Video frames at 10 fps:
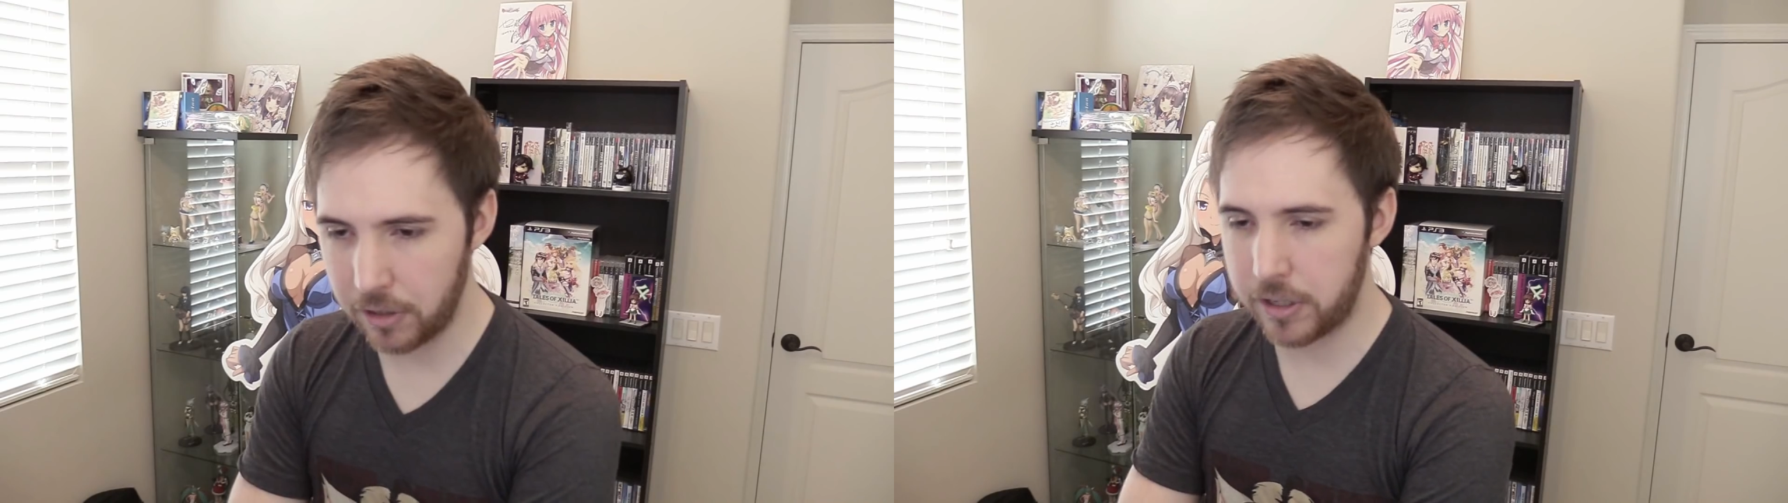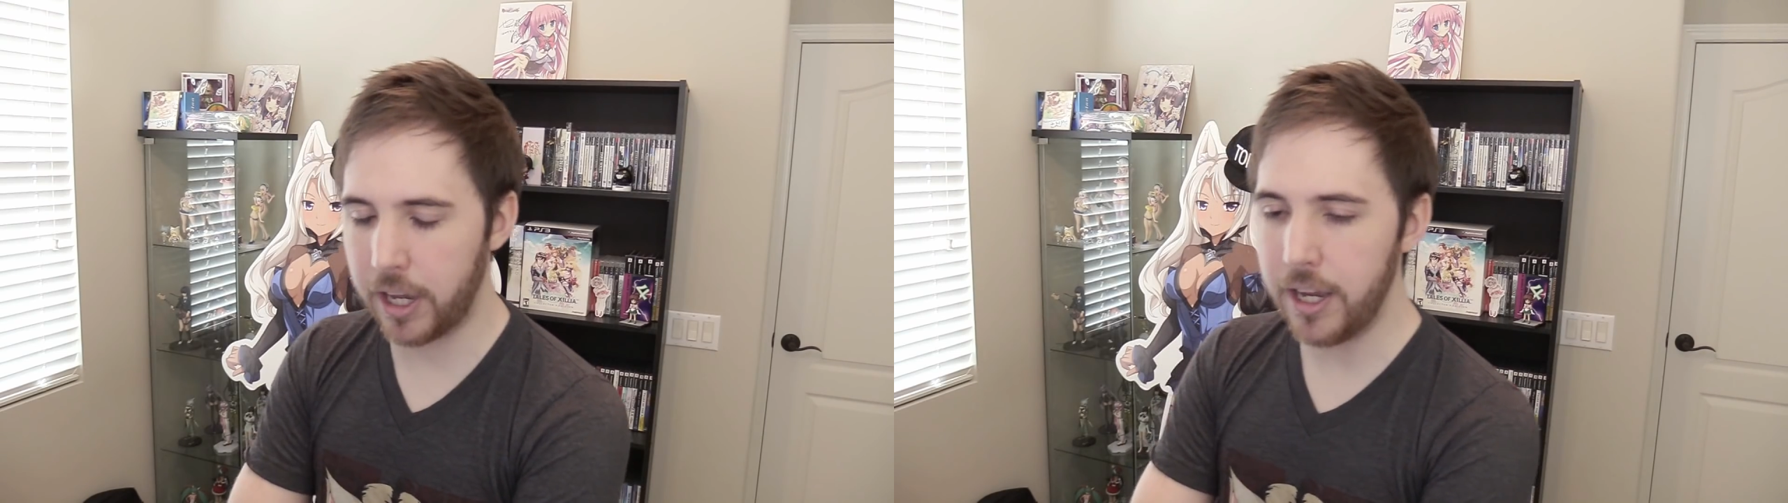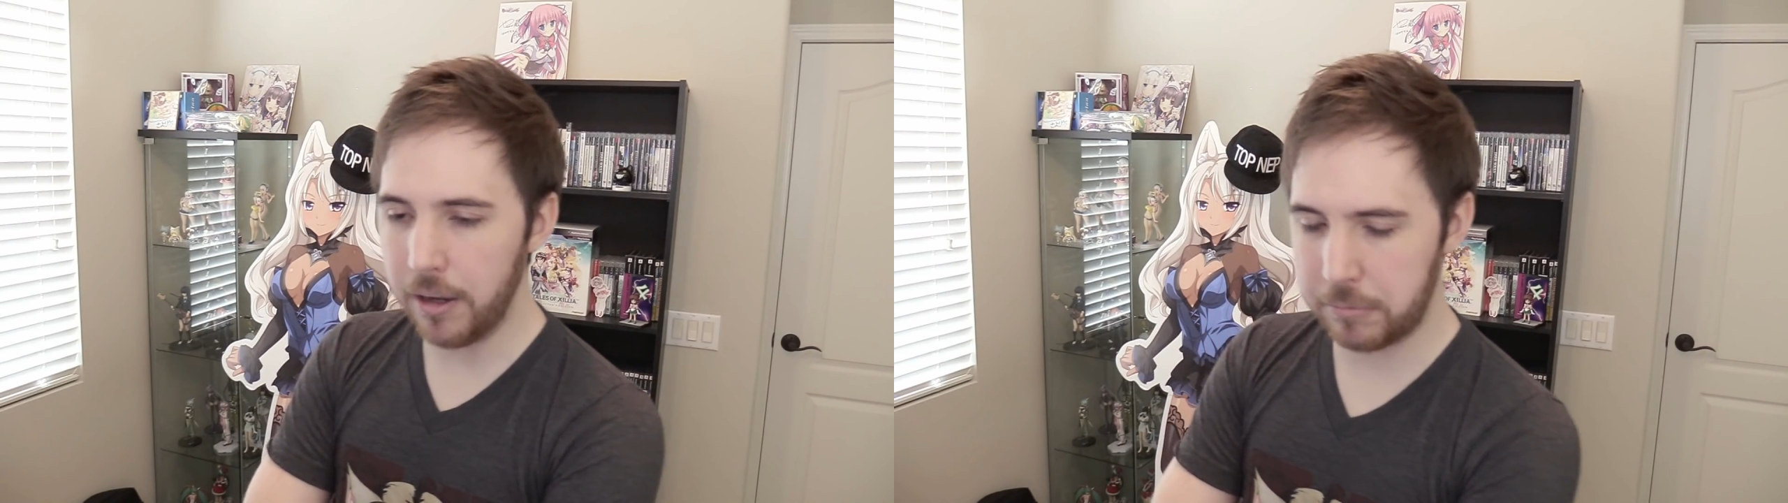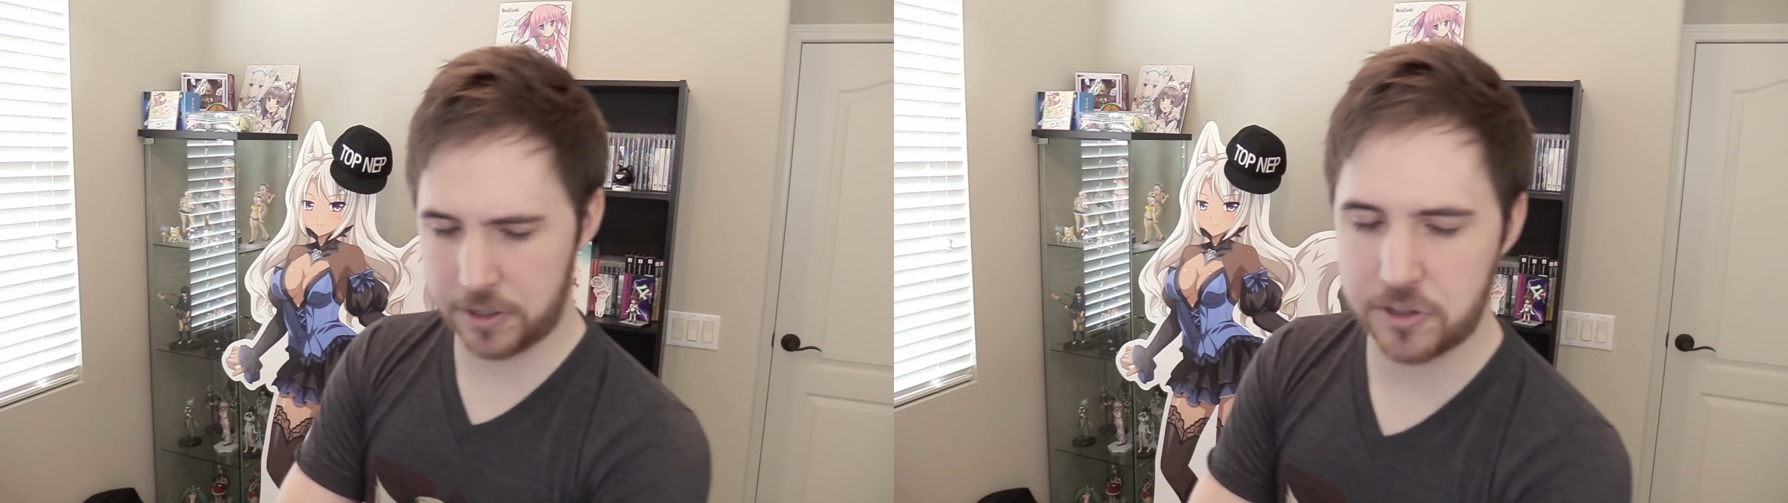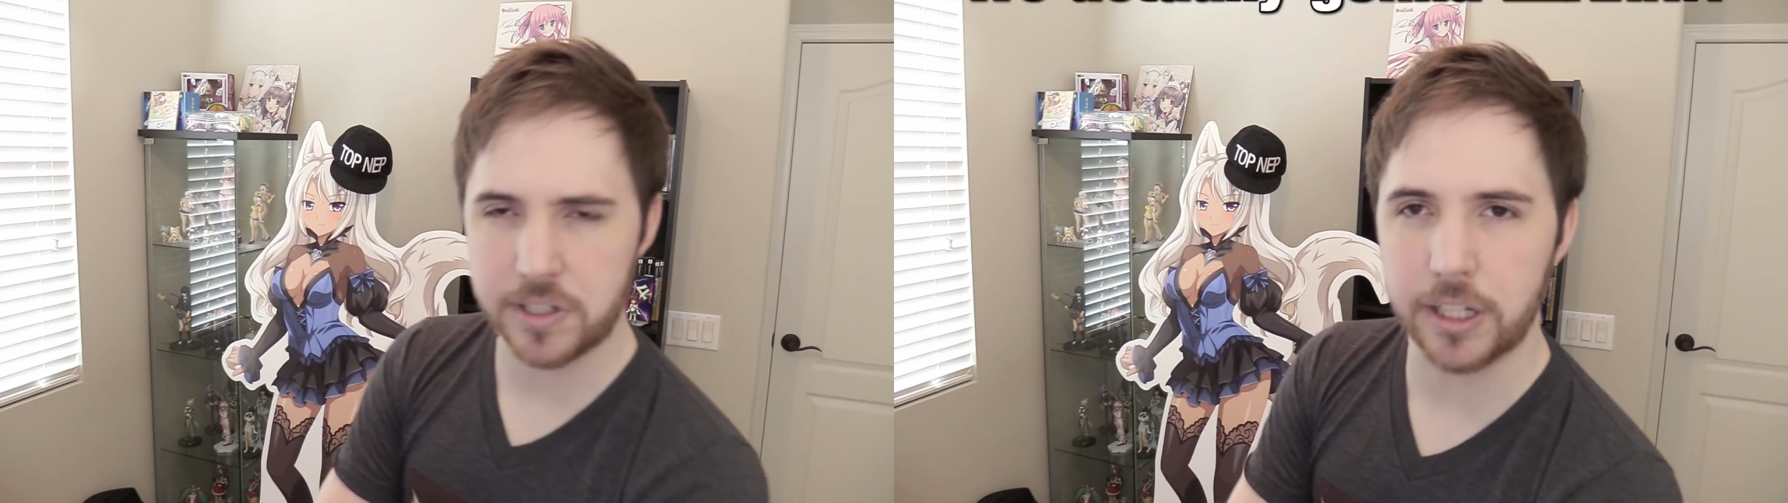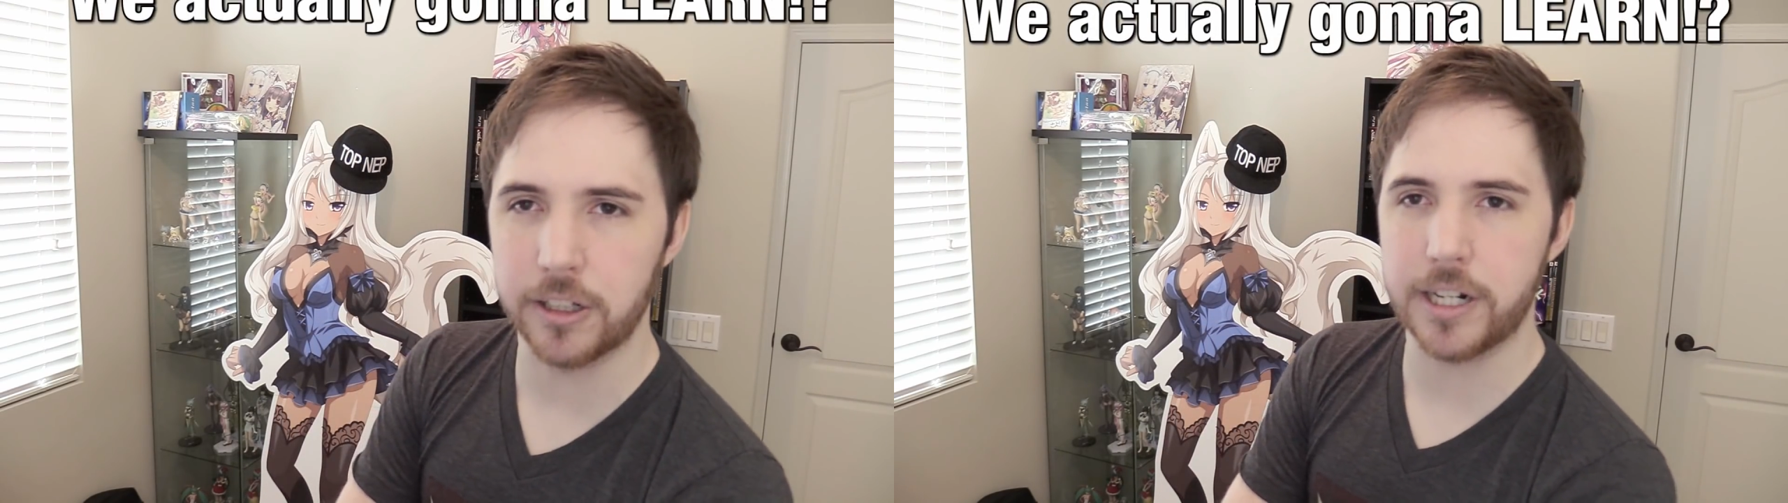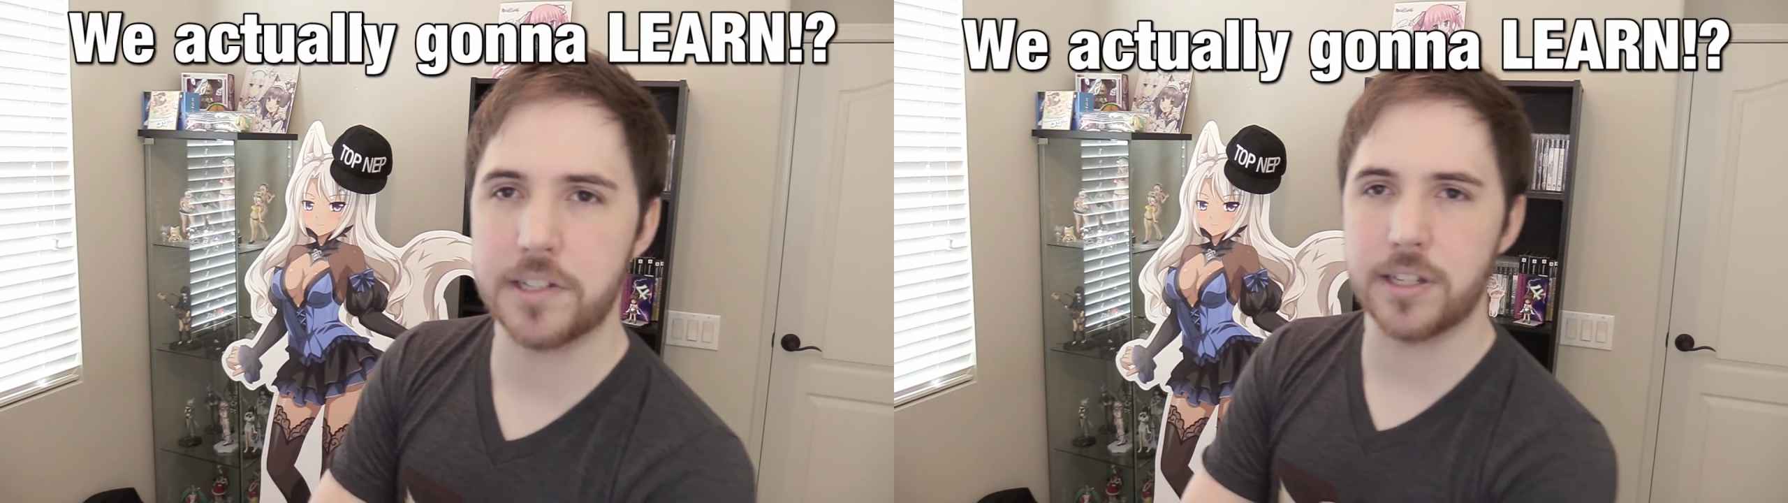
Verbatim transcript: Okay, I'm going to learn